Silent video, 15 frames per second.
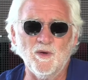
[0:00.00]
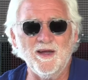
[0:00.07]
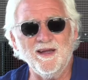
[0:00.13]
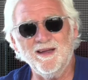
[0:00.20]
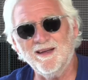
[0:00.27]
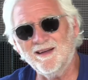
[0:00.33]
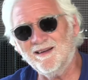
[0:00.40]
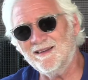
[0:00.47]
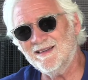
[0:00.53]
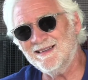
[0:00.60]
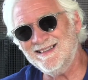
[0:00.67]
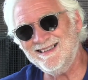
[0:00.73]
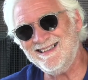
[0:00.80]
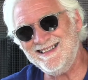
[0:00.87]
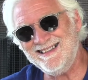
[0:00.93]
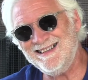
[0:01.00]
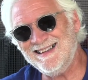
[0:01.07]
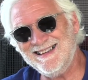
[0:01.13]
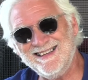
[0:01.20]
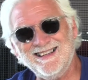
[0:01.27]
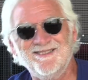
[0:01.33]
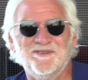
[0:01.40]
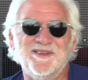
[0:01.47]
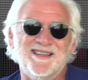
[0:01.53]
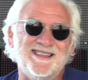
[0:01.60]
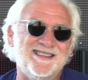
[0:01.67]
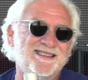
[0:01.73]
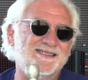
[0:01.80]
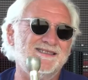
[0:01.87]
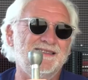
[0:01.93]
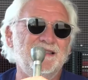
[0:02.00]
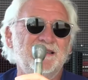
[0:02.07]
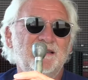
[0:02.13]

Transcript: Well, yeah, well,